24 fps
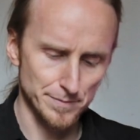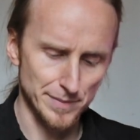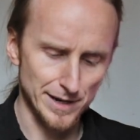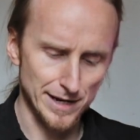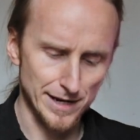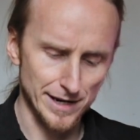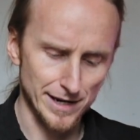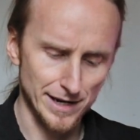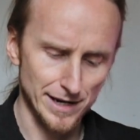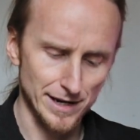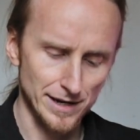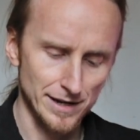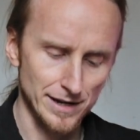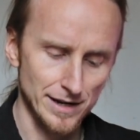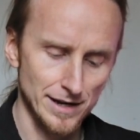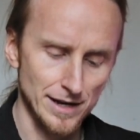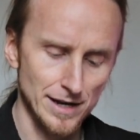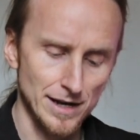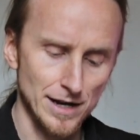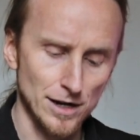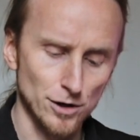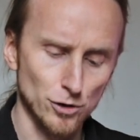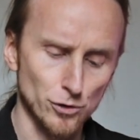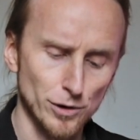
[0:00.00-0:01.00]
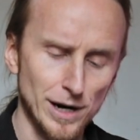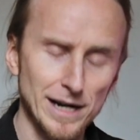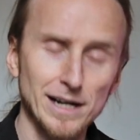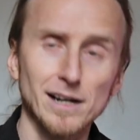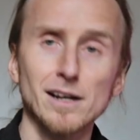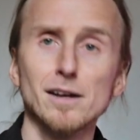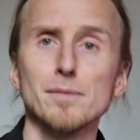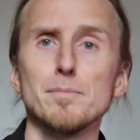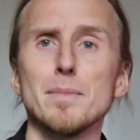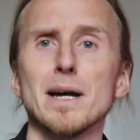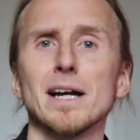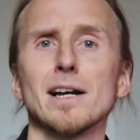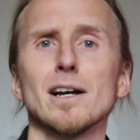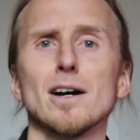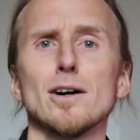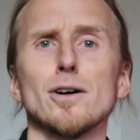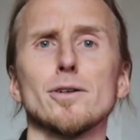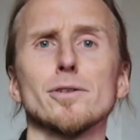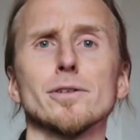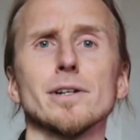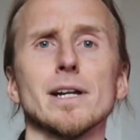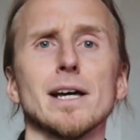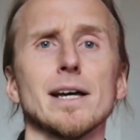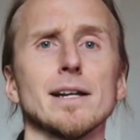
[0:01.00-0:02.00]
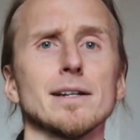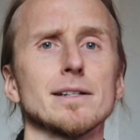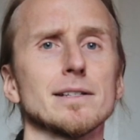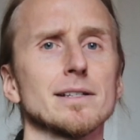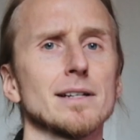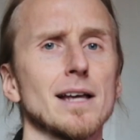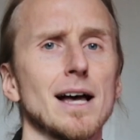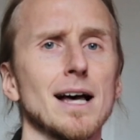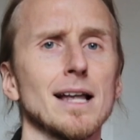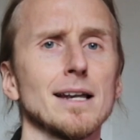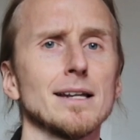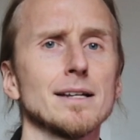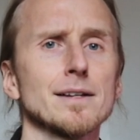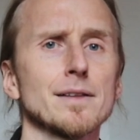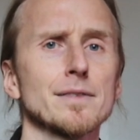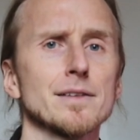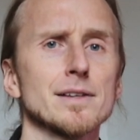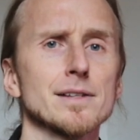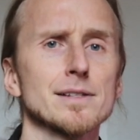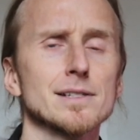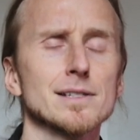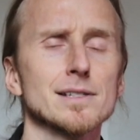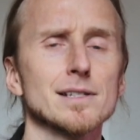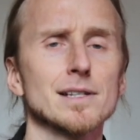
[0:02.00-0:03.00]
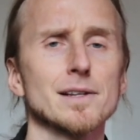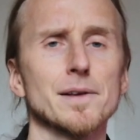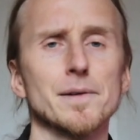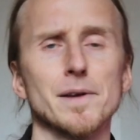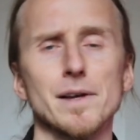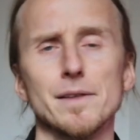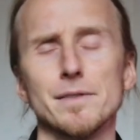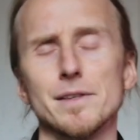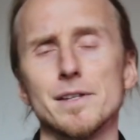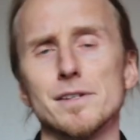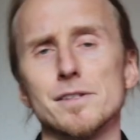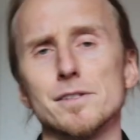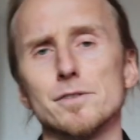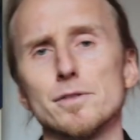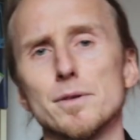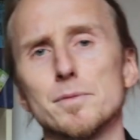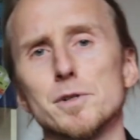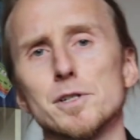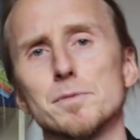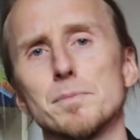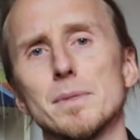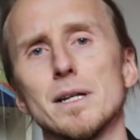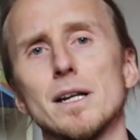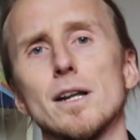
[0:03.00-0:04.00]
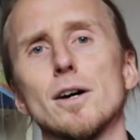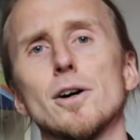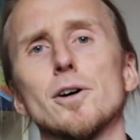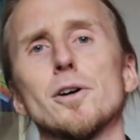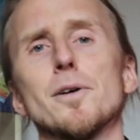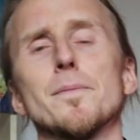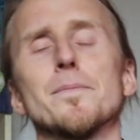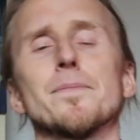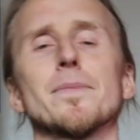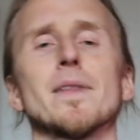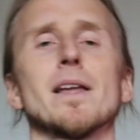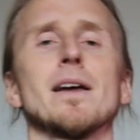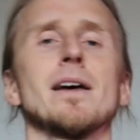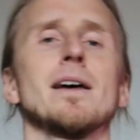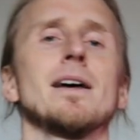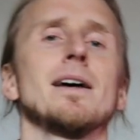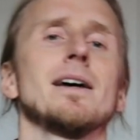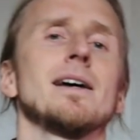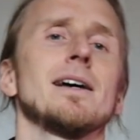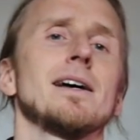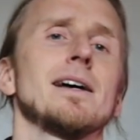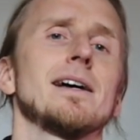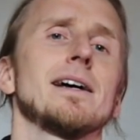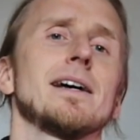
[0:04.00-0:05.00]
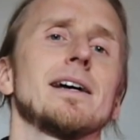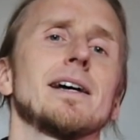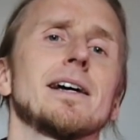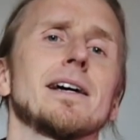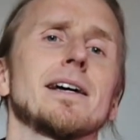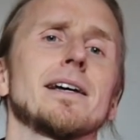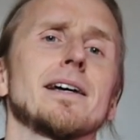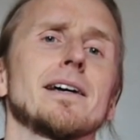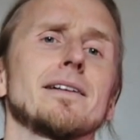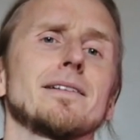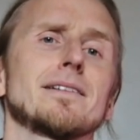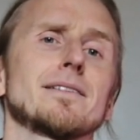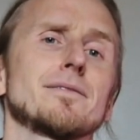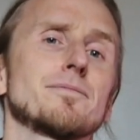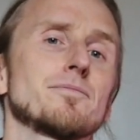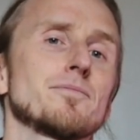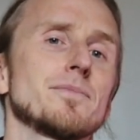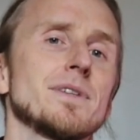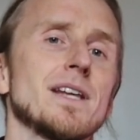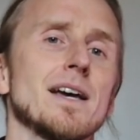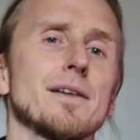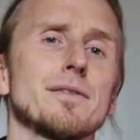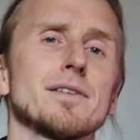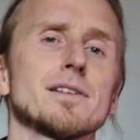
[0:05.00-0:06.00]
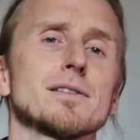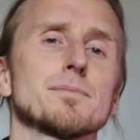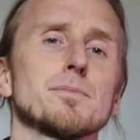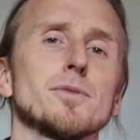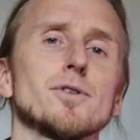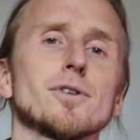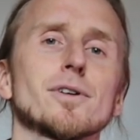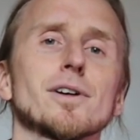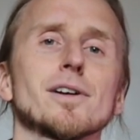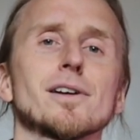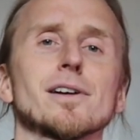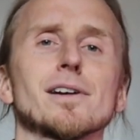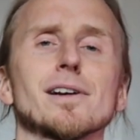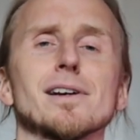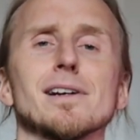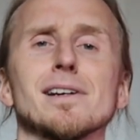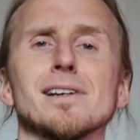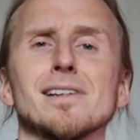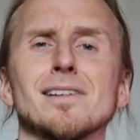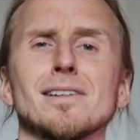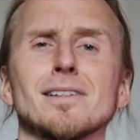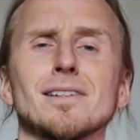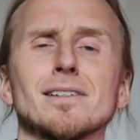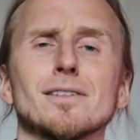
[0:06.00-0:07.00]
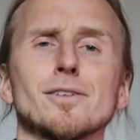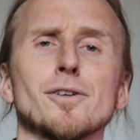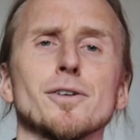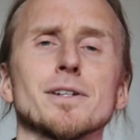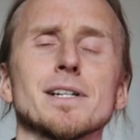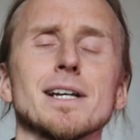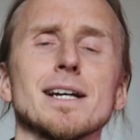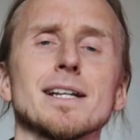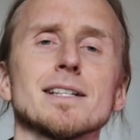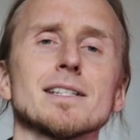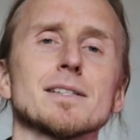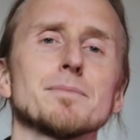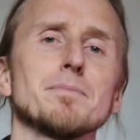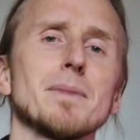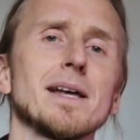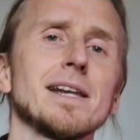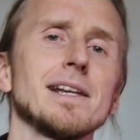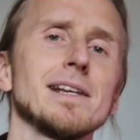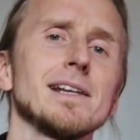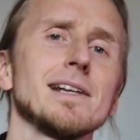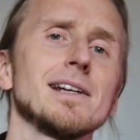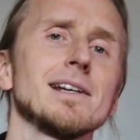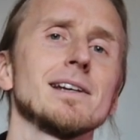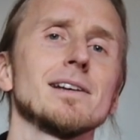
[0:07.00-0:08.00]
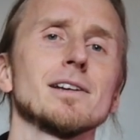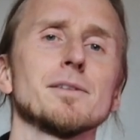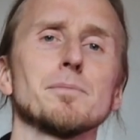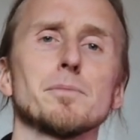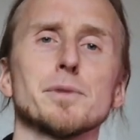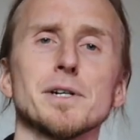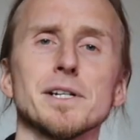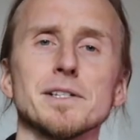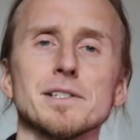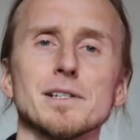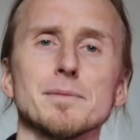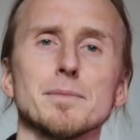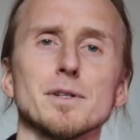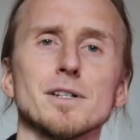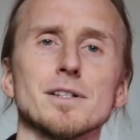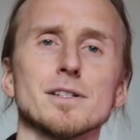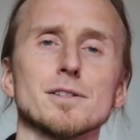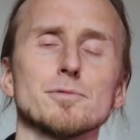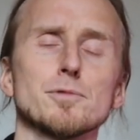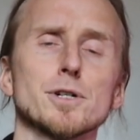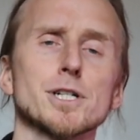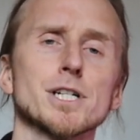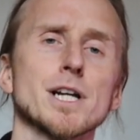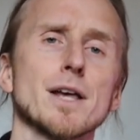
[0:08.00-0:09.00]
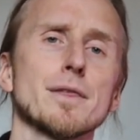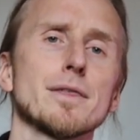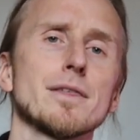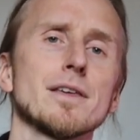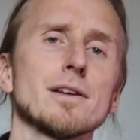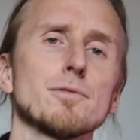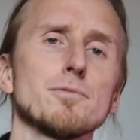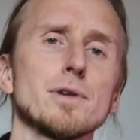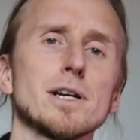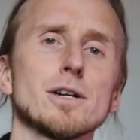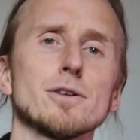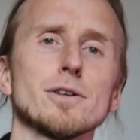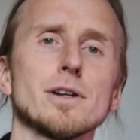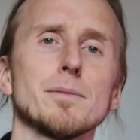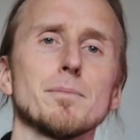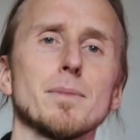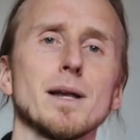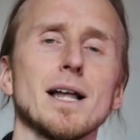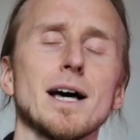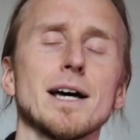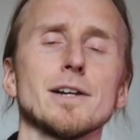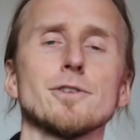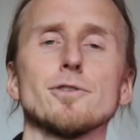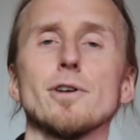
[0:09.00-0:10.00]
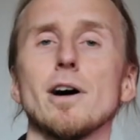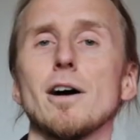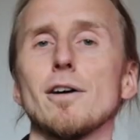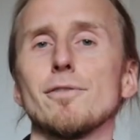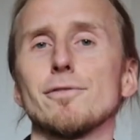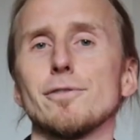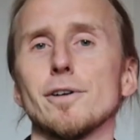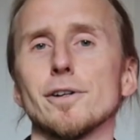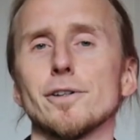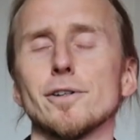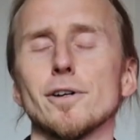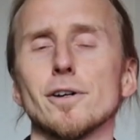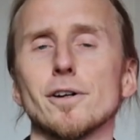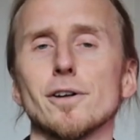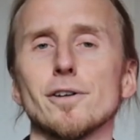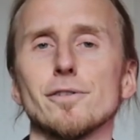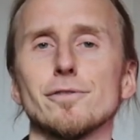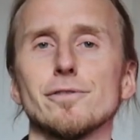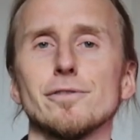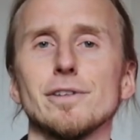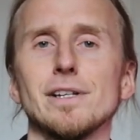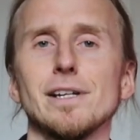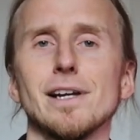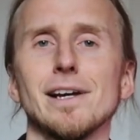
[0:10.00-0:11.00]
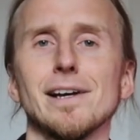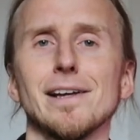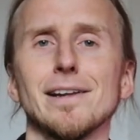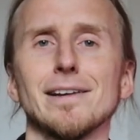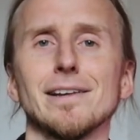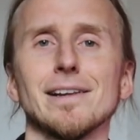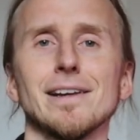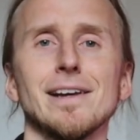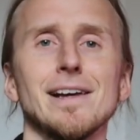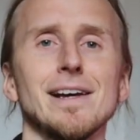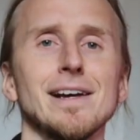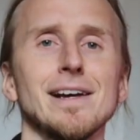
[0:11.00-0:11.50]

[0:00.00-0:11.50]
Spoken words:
by Greg McKeown, and I'll link this in the description below. And yeah, this book contains many principles which I think we could apply to our photography, and